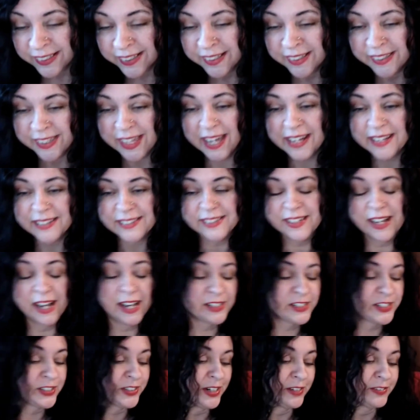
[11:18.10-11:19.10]
That is
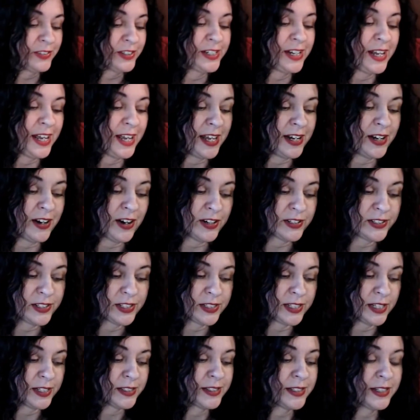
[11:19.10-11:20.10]
not your everyday
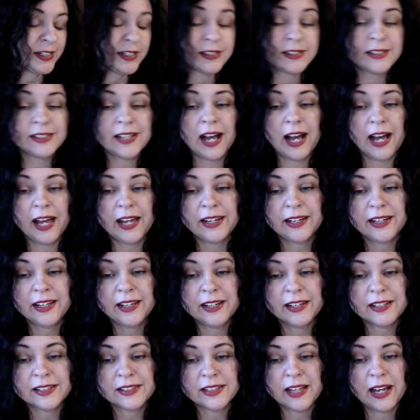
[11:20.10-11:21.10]
narcissist. It is not.
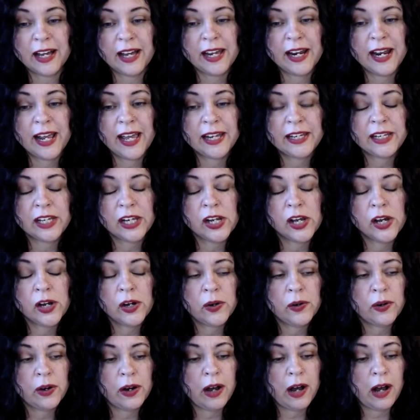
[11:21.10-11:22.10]
It is not. And, you
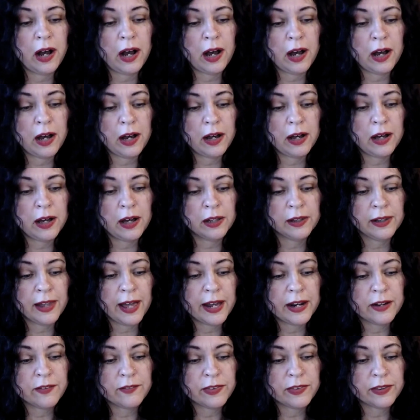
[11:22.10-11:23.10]
know, a
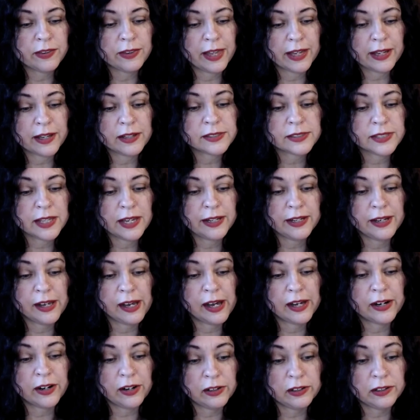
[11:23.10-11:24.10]
lot of, like I said,
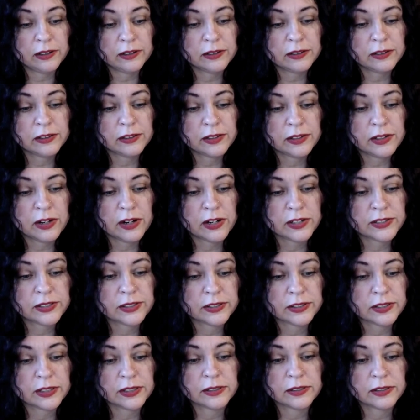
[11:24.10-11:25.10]
not all
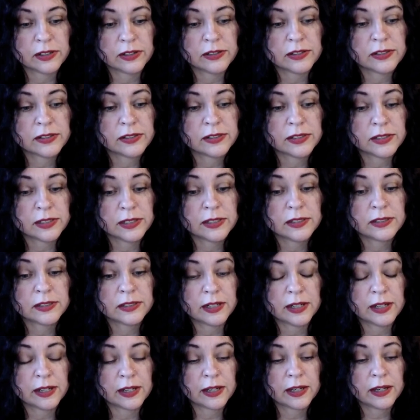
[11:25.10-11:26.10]
narcissists are
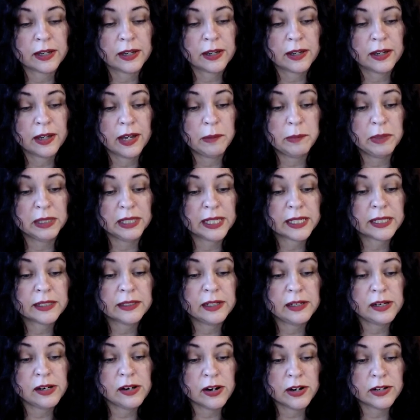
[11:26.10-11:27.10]
sadistic. A
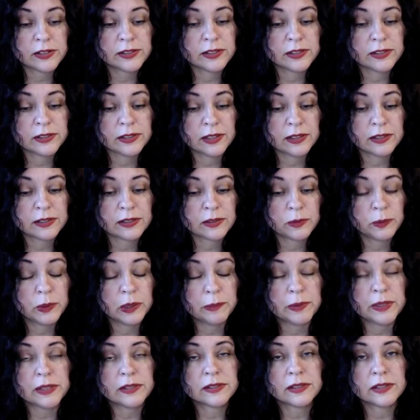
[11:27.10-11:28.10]
malignant narcissist will
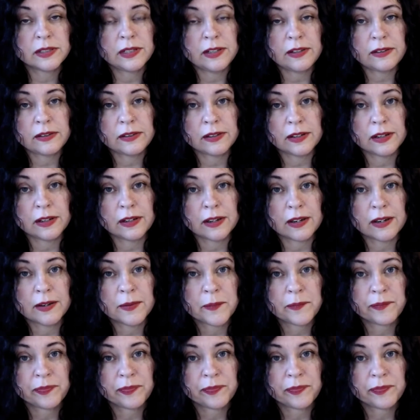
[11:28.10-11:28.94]
be sadistic.